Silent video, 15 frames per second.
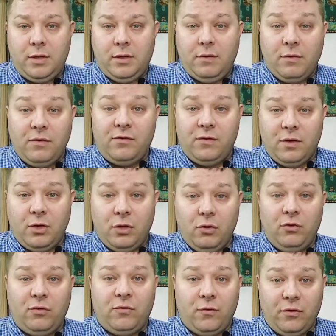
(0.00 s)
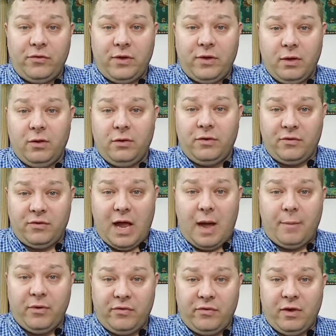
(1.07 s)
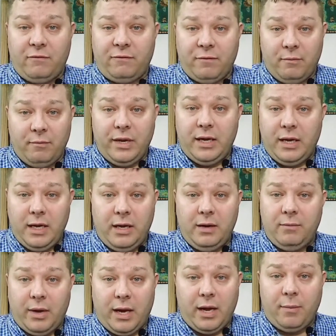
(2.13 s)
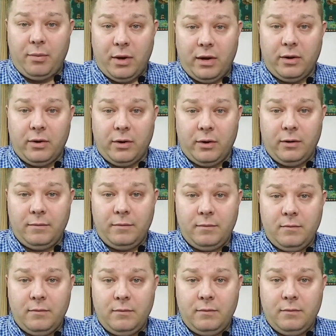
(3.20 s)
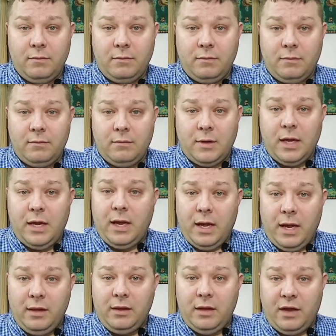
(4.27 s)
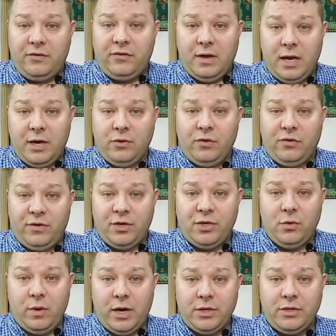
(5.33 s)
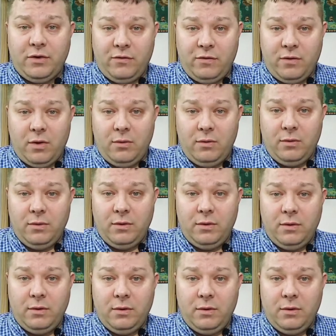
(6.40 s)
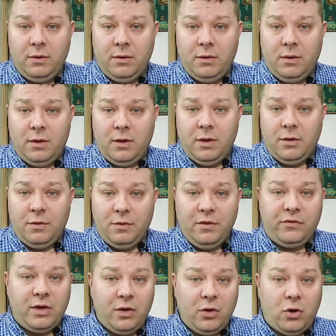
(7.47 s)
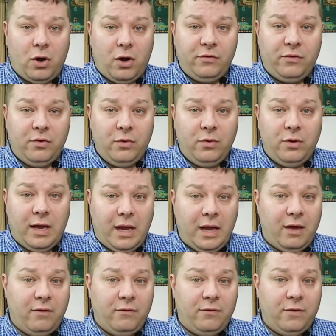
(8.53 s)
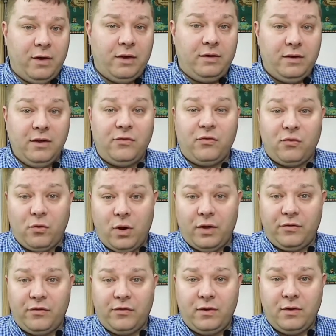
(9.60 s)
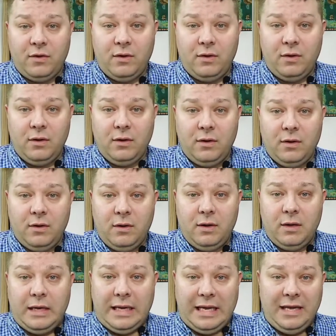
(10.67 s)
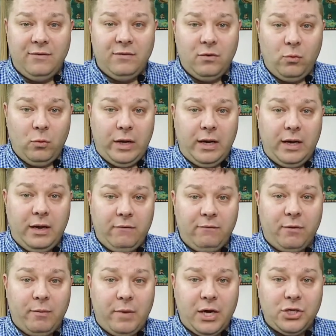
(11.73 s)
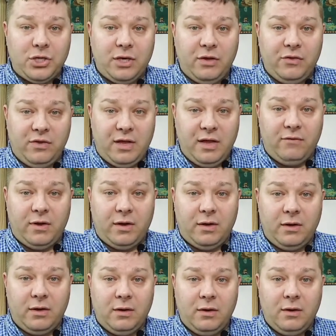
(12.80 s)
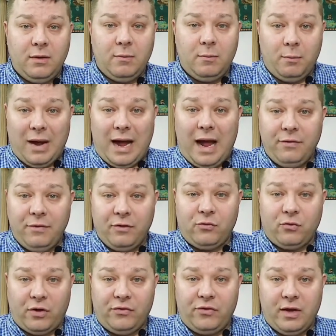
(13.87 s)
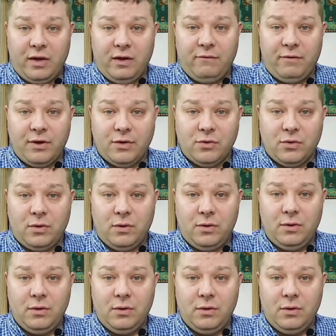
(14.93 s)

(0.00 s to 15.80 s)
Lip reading: This is a useful skill to stop yourself from being eaten by a predator. In less dangerous situations, though, this can cause you to have a distrust even when information is given by the trusted individual